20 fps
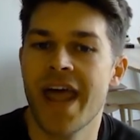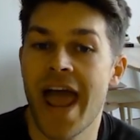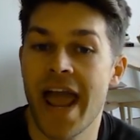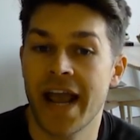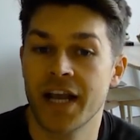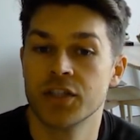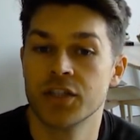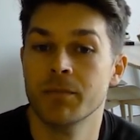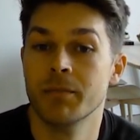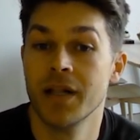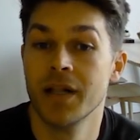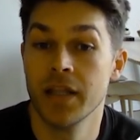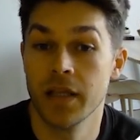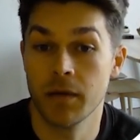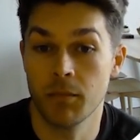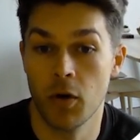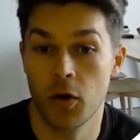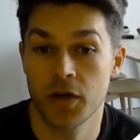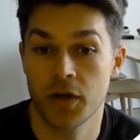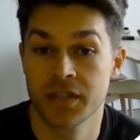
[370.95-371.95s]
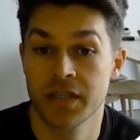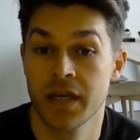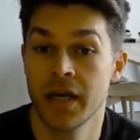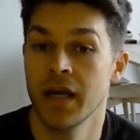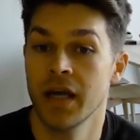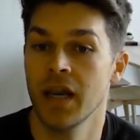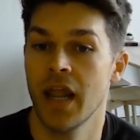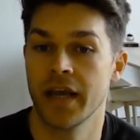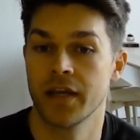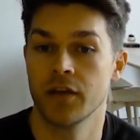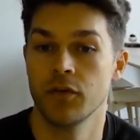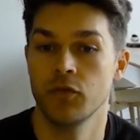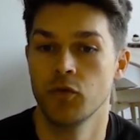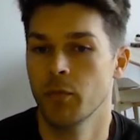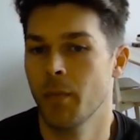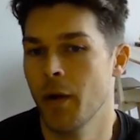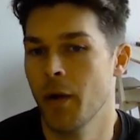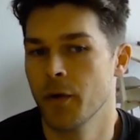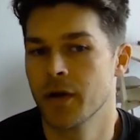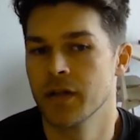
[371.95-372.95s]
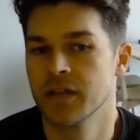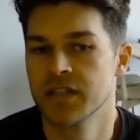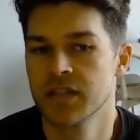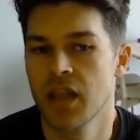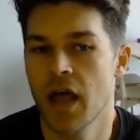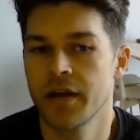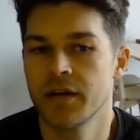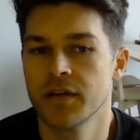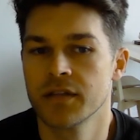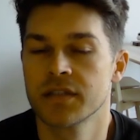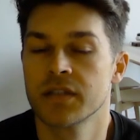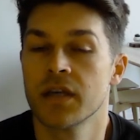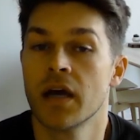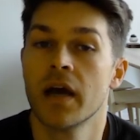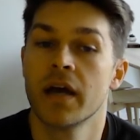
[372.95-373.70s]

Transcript: action building blocks like numerical sliders,